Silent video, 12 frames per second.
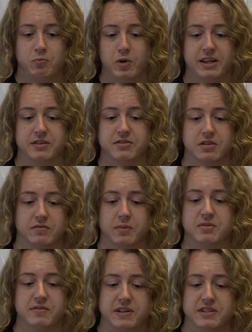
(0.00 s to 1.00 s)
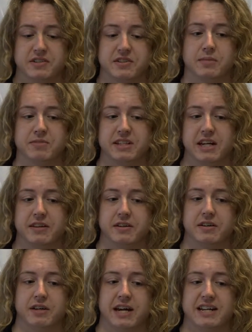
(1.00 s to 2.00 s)
those sort of observations come
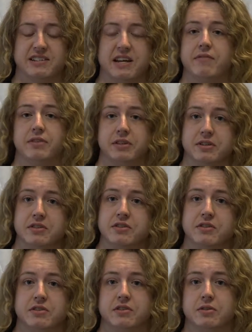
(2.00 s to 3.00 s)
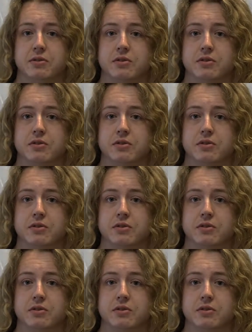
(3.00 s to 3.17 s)
together as evidence to